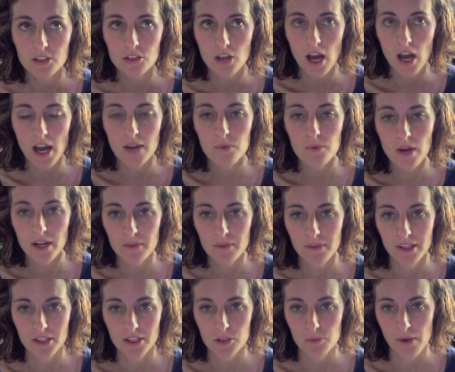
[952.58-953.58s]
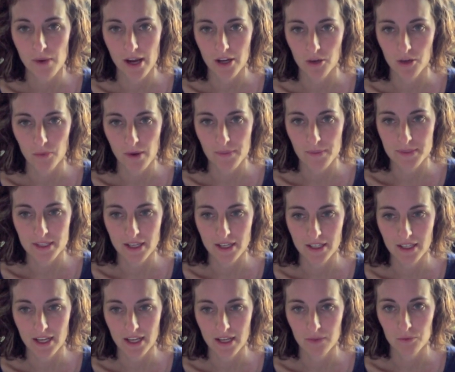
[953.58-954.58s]
I recommend that you buy your website
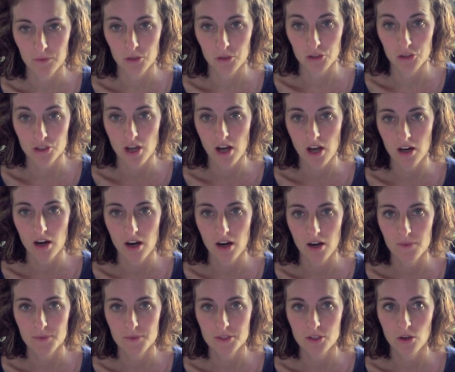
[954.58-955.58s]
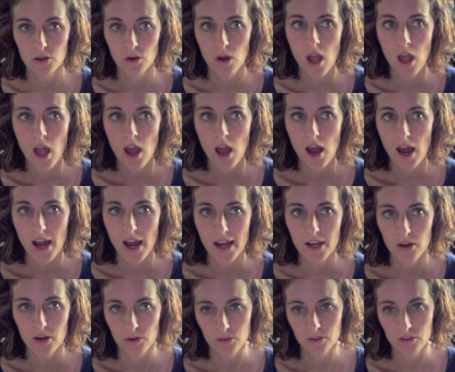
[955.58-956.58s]
name, your .com. So I
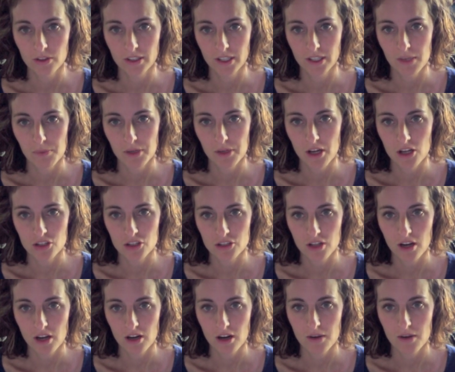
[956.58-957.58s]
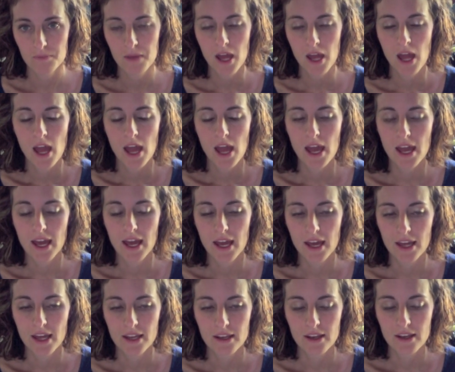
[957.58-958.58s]
own clickitupanotch.com.
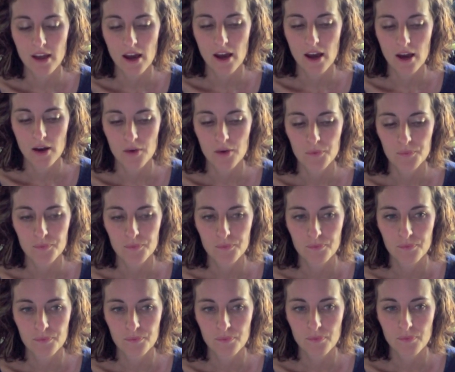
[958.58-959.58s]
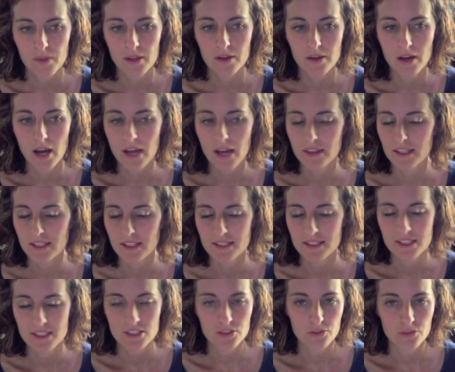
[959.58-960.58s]
And I think it's
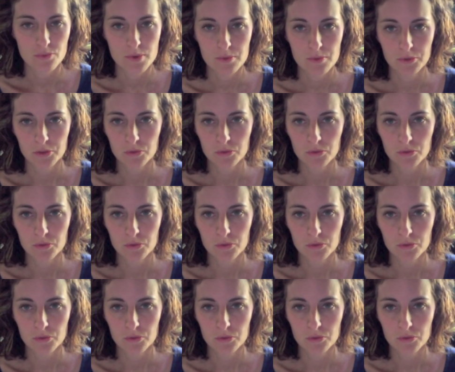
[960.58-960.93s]
easier for people to